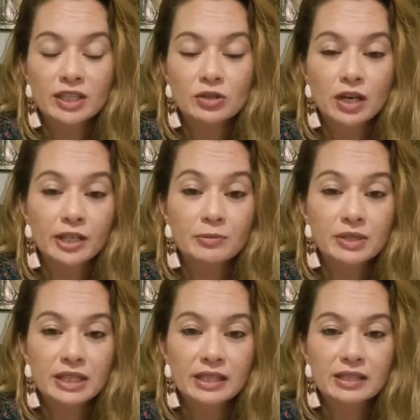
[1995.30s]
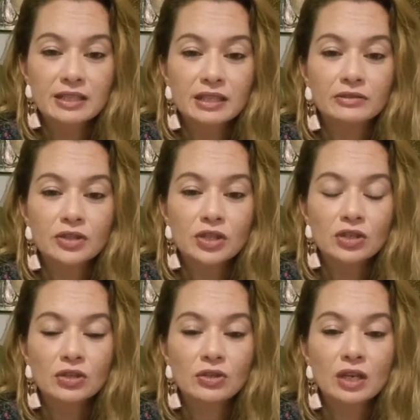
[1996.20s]
that's trying to present itself to
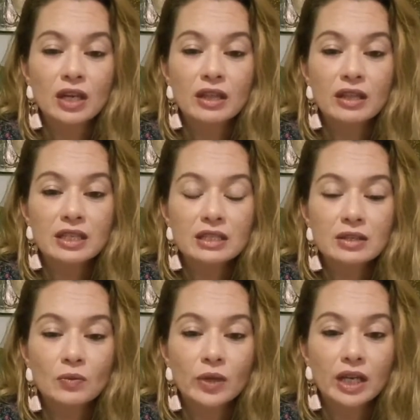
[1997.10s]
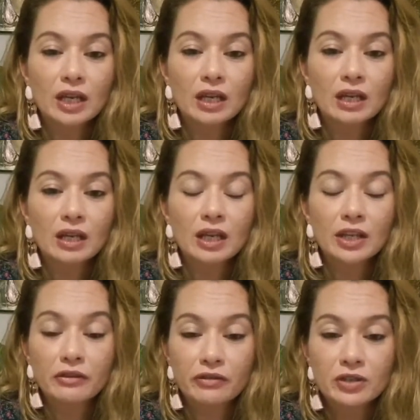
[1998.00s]
you this week,
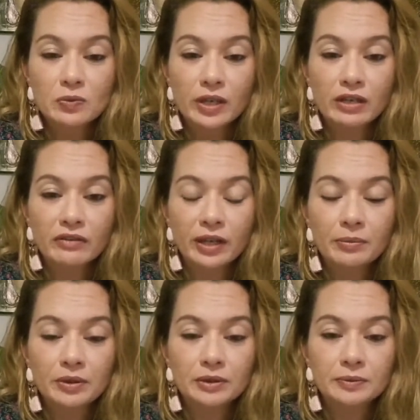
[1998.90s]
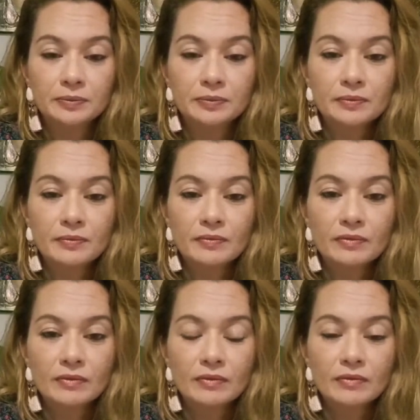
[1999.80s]
in the first week of April.
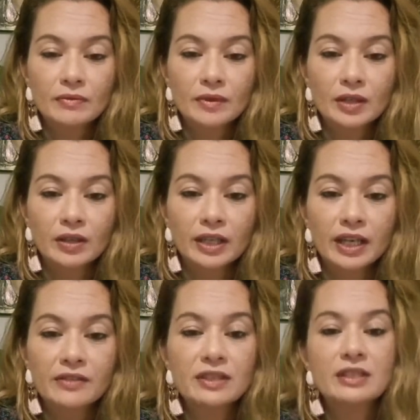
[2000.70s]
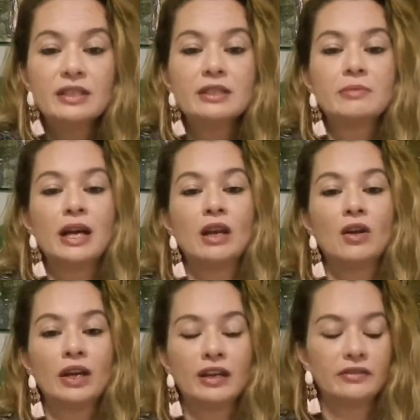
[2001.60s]
Okay? This is about
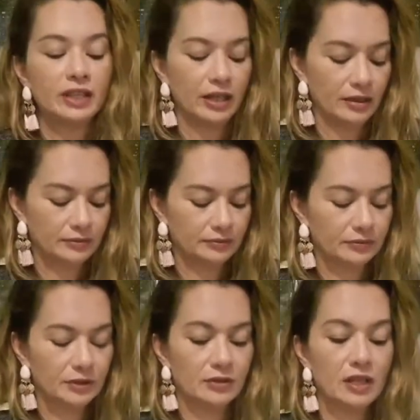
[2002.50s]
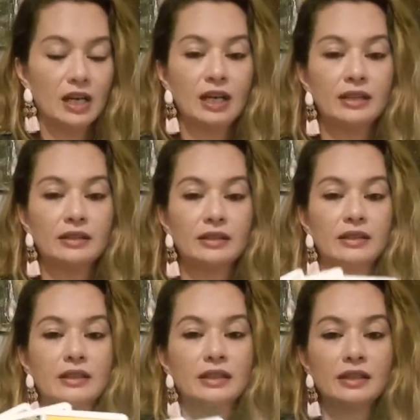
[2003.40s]
longevity. All right?
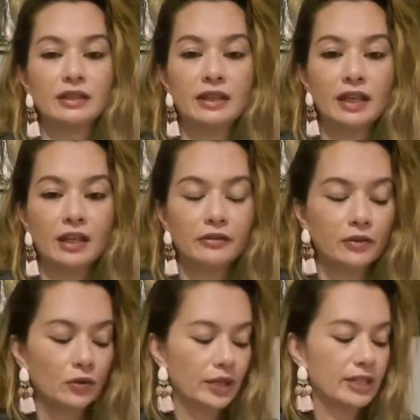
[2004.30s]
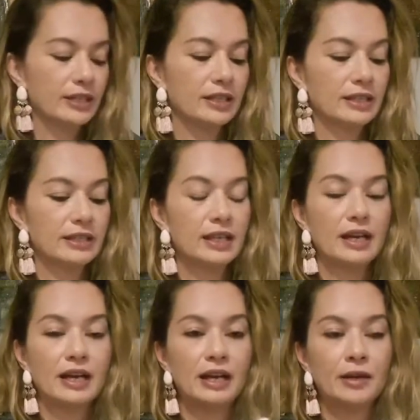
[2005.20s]
The King of Coins is
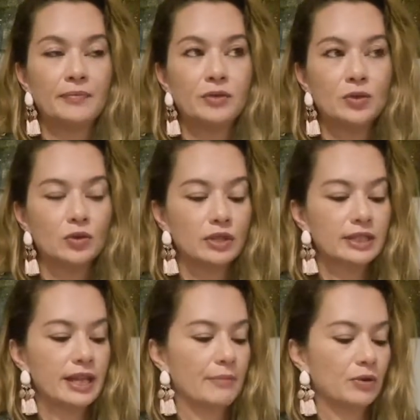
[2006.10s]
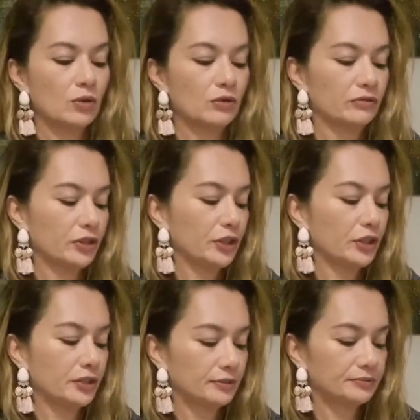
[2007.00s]
Taurus, Capricorn, Virgo.